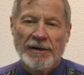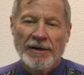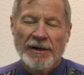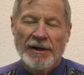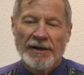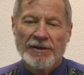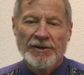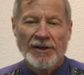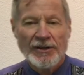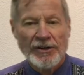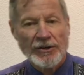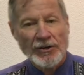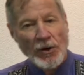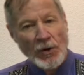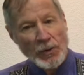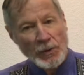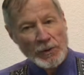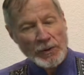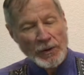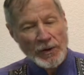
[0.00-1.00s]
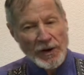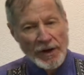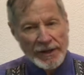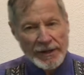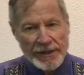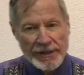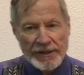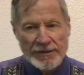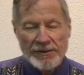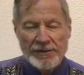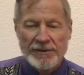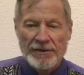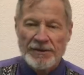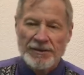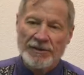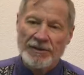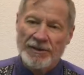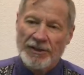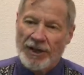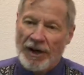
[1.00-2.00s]
Is it an older audience?
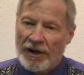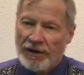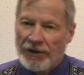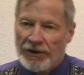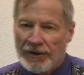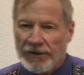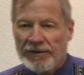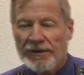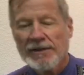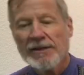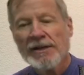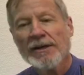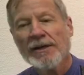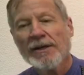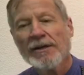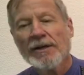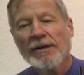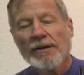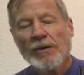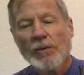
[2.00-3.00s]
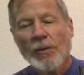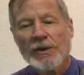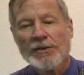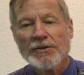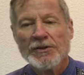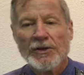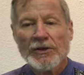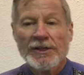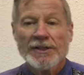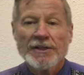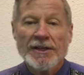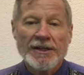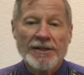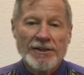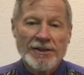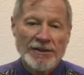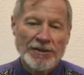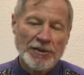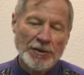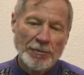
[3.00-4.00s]
Is it younger? What's their
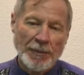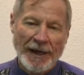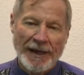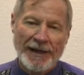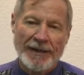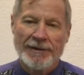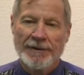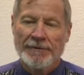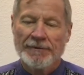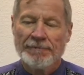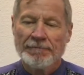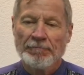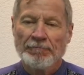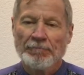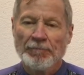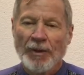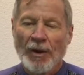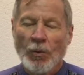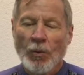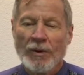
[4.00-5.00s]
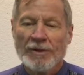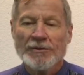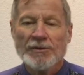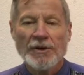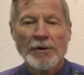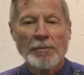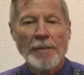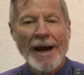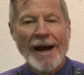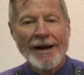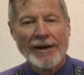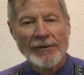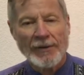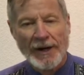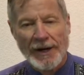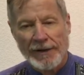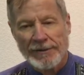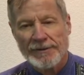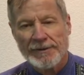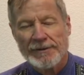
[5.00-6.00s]
attention span? What's their
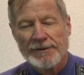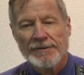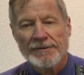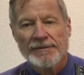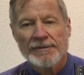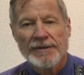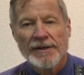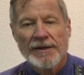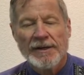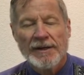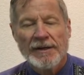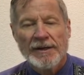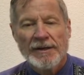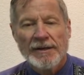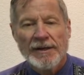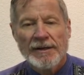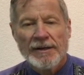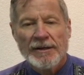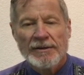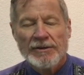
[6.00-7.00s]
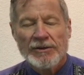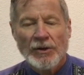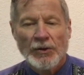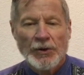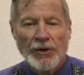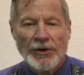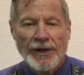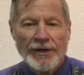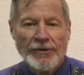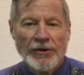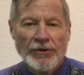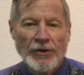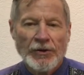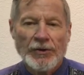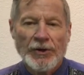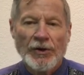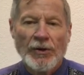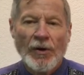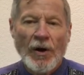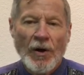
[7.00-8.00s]
background? So you need to do
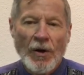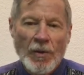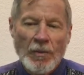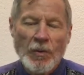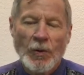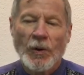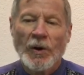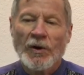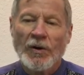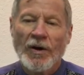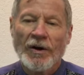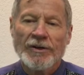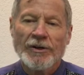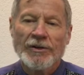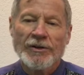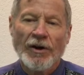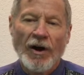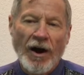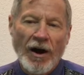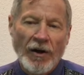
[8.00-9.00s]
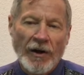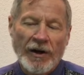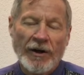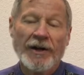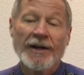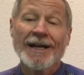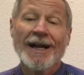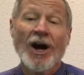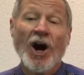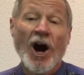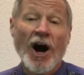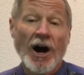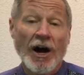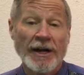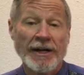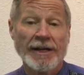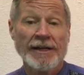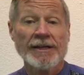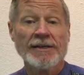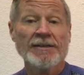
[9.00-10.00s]
your homework on your target
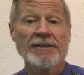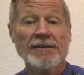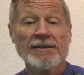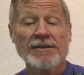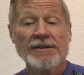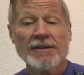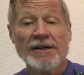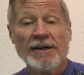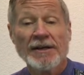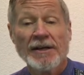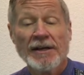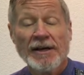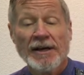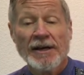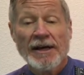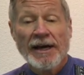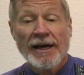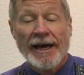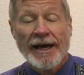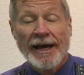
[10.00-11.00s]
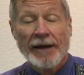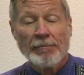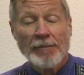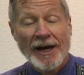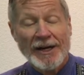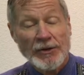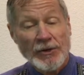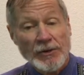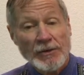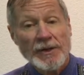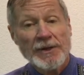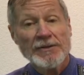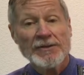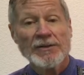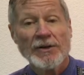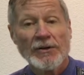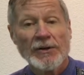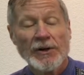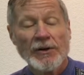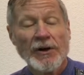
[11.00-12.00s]
audience, and by doing
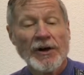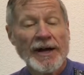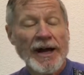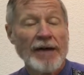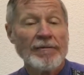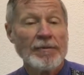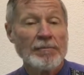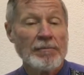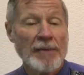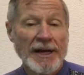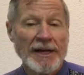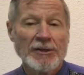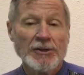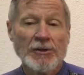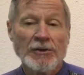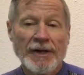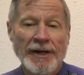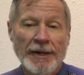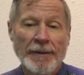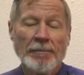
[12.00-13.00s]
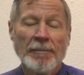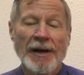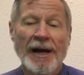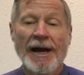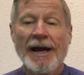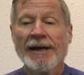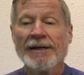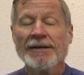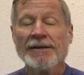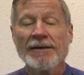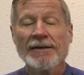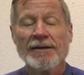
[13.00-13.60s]
so, you're going to have a major impact